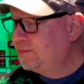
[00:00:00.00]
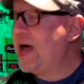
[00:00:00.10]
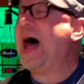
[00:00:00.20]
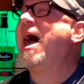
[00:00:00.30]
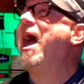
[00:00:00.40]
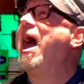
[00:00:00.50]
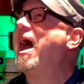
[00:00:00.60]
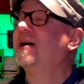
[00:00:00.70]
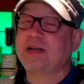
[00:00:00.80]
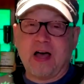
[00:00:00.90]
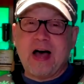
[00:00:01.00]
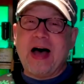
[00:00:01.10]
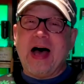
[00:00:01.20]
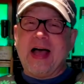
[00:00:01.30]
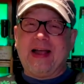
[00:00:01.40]
Haha!
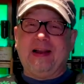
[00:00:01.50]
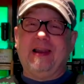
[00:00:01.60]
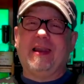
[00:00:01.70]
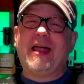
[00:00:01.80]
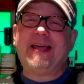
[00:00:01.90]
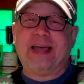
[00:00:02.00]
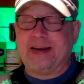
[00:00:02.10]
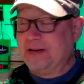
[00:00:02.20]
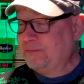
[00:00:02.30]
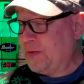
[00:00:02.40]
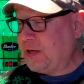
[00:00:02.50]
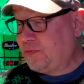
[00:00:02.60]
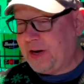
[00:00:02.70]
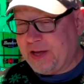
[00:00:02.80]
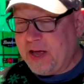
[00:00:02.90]
I like it! That's
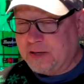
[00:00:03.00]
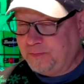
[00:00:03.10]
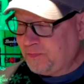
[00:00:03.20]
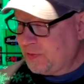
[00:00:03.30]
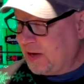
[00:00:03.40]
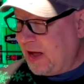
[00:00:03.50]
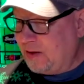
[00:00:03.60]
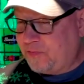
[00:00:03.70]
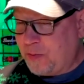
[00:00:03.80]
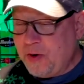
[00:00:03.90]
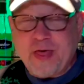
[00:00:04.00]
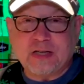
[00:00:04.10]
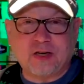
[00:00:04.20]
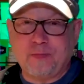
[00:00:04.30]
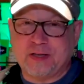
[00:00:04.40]
really good. Vermouth
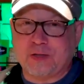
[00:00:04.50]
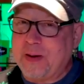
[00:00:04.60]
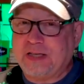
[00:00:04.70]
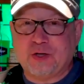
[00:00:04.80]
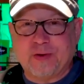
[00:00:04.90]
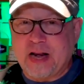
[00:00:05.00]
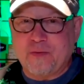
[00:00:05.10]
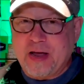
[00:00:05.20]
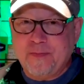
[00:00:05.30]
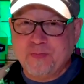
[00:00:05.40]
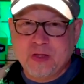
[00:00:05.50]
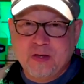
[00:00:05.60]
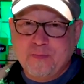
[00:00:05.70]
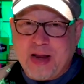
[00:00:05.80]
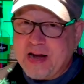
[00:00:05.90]
has a little bit of spice to it anyway,
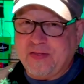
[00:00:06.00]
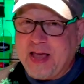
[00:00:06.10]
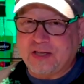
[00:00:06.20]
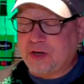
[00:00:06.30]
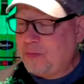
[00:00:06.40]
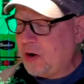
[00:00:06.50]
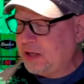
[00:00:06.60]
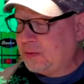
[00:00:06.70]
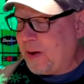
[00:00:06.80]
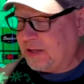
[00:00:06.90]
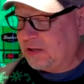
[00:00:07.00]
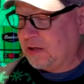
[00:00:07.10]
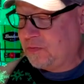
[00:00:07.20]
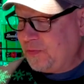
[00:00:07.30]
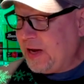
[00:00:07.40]
but adding the extra mulling spices
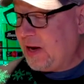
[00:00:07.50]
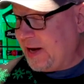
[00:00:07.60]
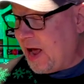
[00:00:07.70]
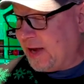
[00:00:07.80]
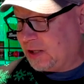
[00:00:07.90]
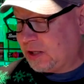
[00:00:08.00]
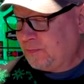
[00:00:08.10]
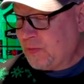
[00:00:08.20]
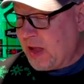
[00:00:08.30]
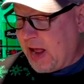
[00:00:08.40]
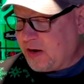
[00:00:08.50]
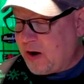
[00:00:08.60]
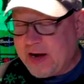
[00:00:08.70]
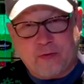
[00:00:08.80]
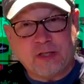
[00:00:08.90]
is really nice and
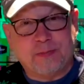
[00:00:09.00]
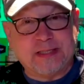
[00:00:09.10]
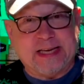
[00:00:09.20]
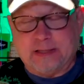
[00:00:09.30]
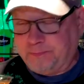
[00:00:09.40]
kind of Christmassy.